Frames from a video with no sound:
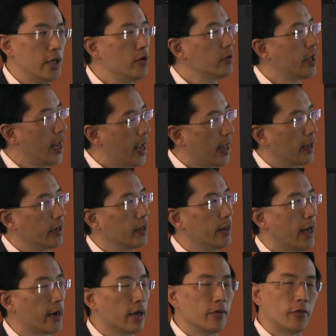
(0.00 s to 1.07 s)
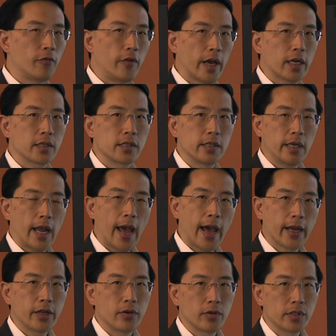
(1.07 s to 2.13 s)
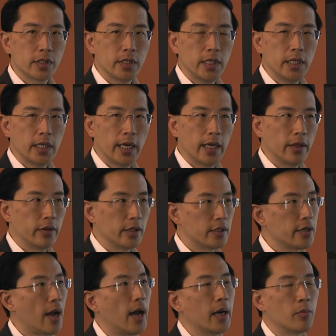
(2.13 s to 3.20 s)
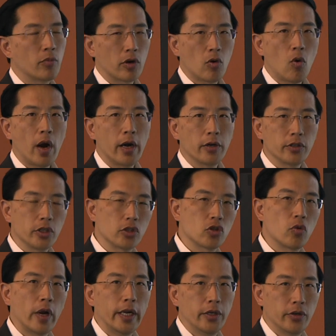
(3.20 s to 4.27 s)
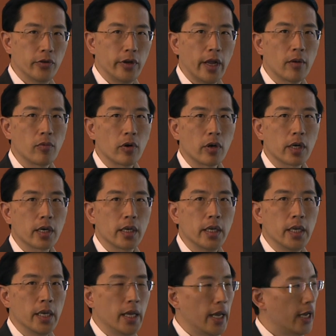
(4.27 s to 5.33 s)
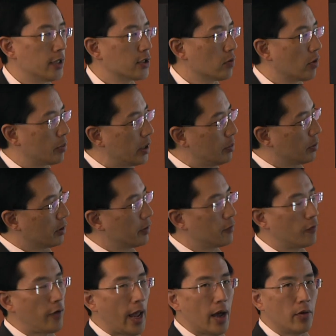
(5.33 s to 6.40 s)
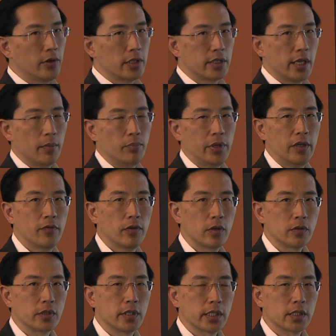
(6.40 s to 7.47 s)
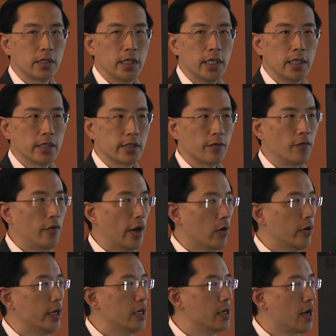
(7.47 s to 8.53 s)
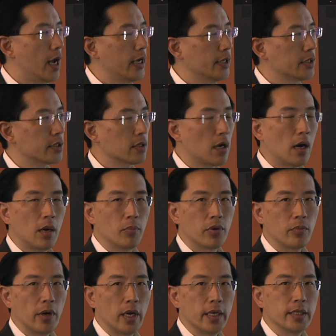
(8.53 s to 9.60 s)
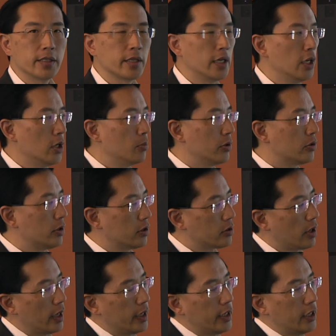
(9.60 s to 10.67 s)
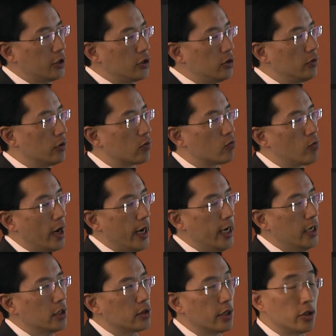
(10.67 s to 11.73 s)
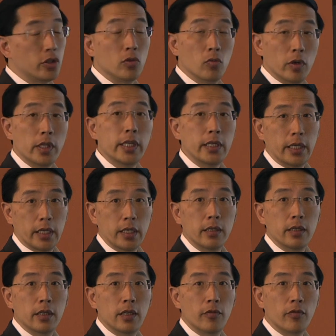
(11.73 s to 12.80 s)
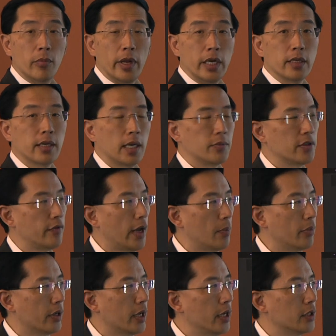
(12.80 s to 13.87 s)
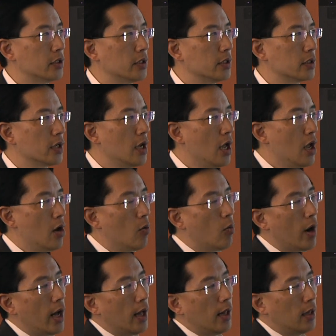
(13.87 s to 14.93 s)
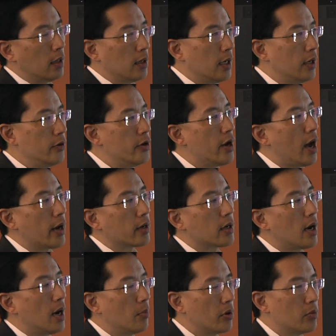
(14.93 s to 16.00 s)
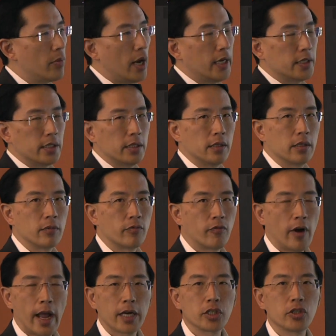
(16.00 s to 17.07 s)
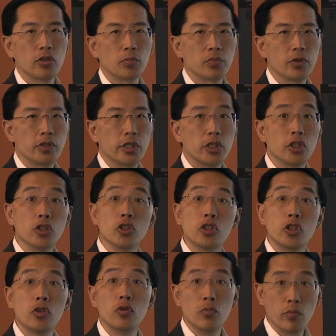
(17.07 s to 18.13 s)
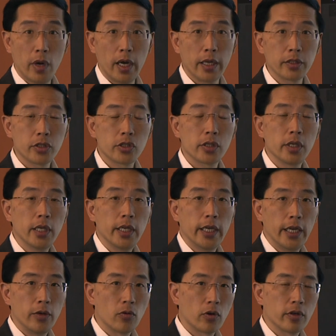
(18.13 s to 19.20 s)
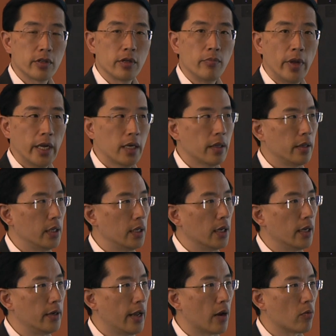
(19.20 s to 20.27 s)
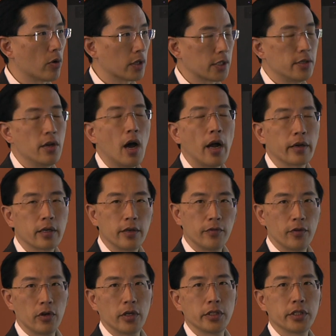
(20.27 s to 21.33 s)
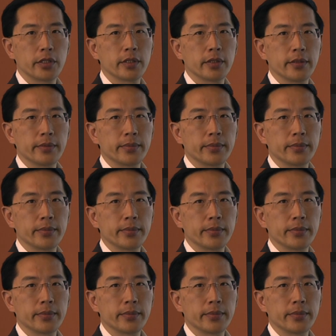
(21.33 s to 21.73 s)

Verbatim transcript: You can, and that affects the accuracy and the time required to train your network. And so what people have found is that BFloat16 is a very nice compromise between trying to get you the range that you really need for many types of applications, while not compromising the fractional precision too much in order to make the networks not converge.